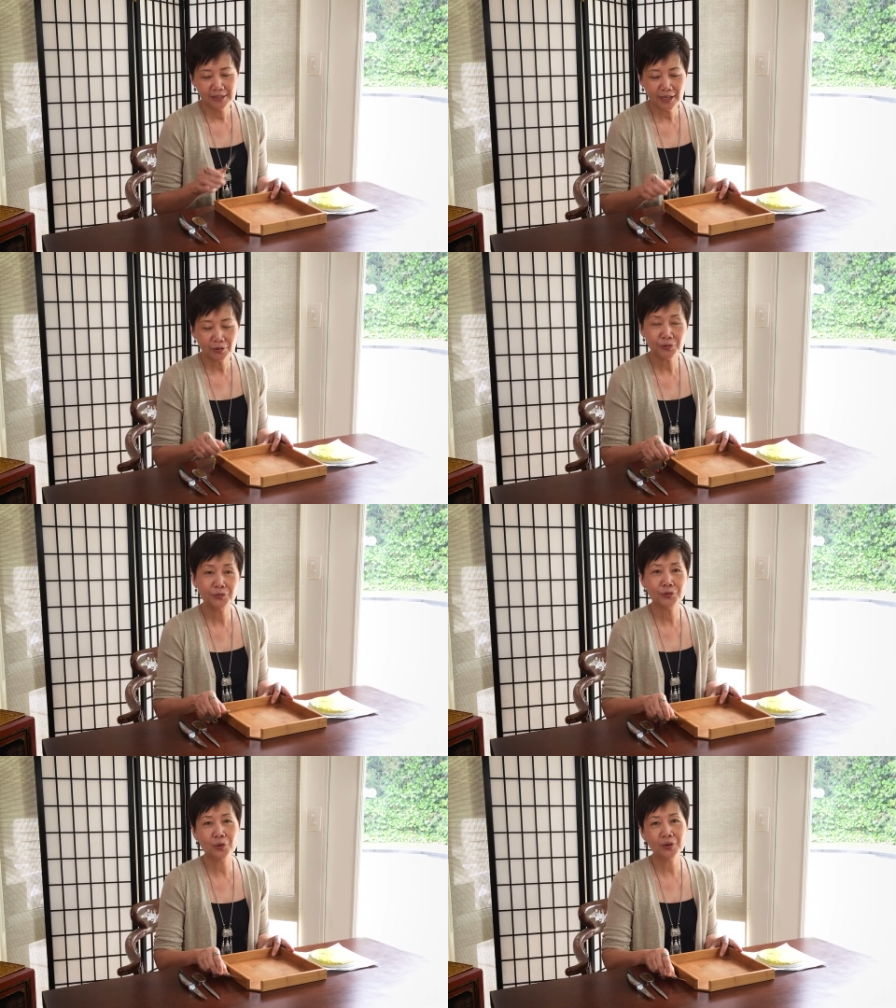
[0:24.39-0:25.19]
Now,
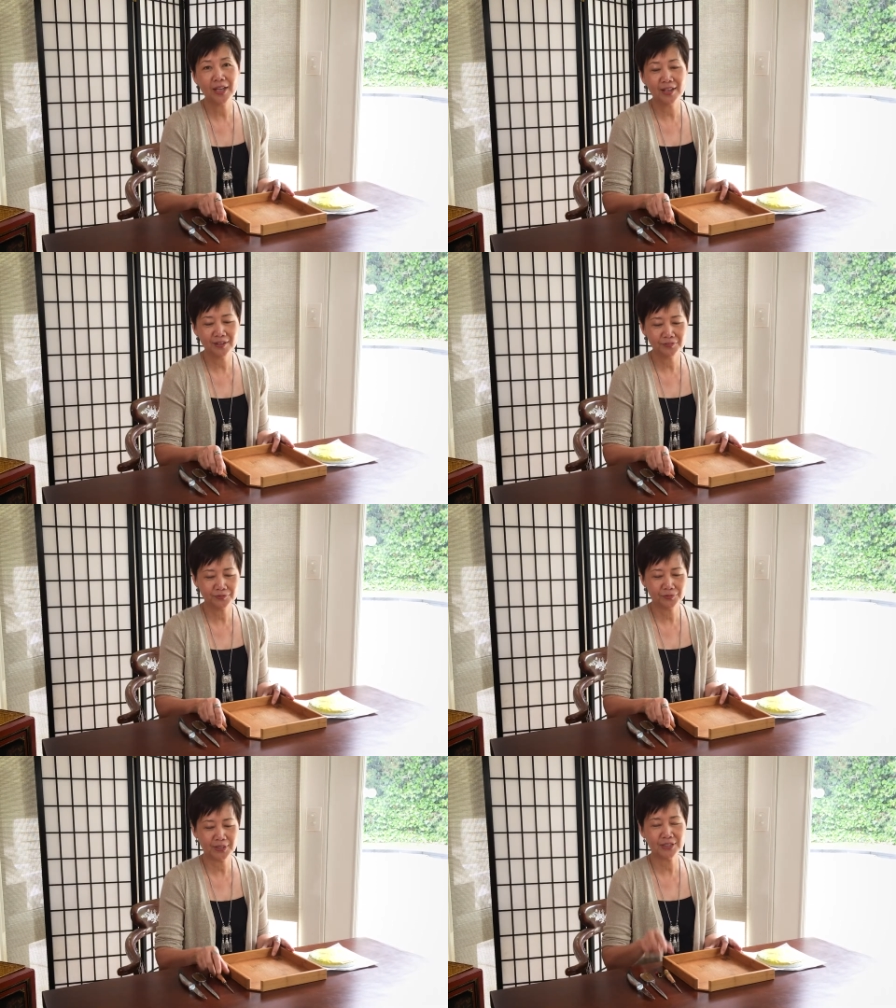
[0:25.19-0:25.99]
if you don't have
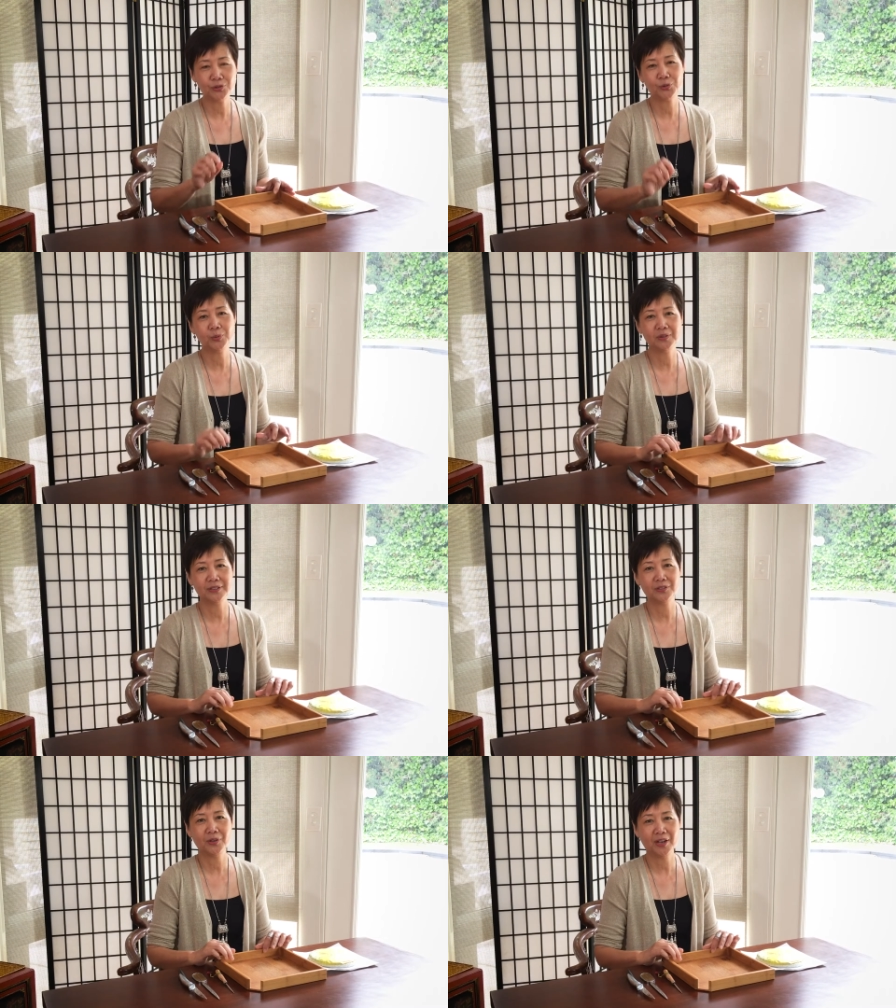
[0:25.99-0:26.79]
these
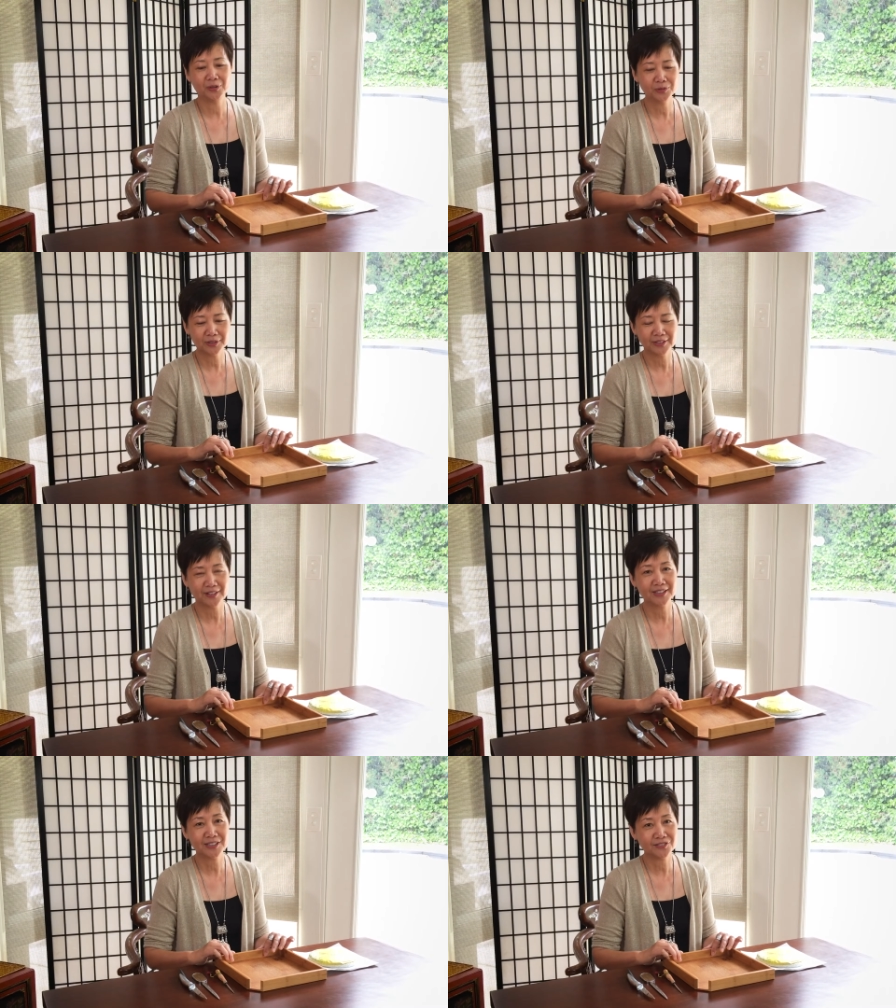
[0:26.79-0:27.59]
tools in your house,
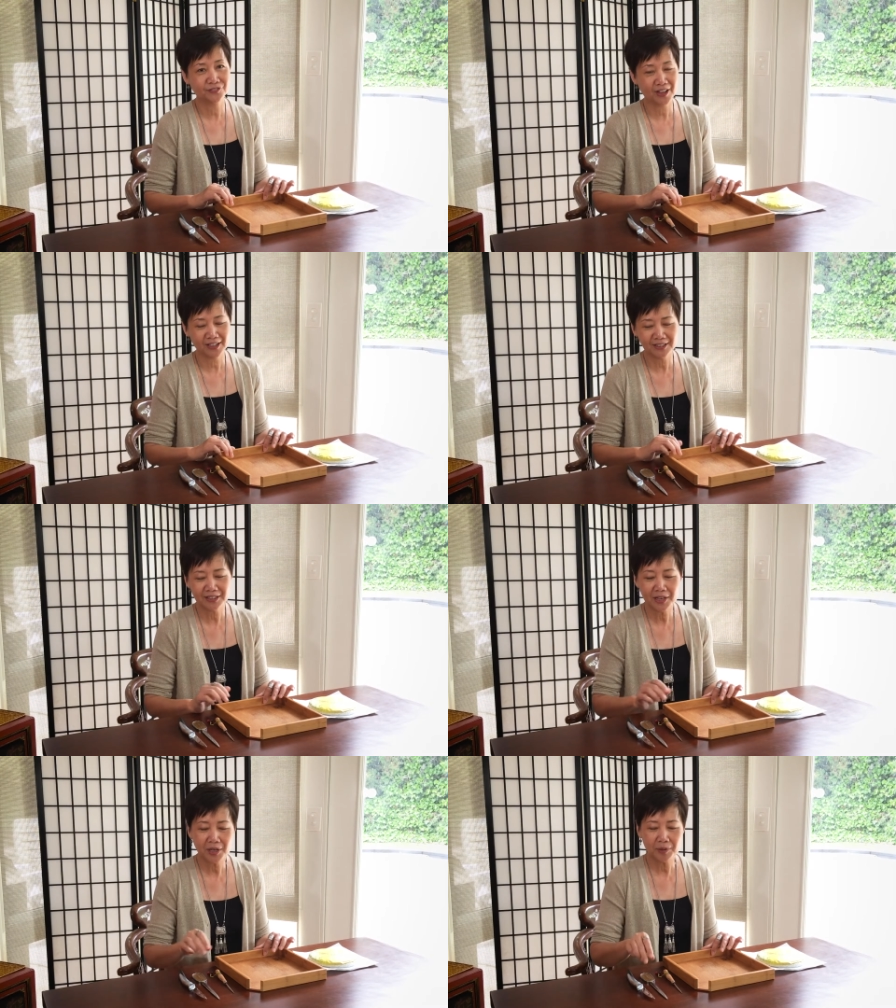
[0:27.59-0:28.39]
that is fine,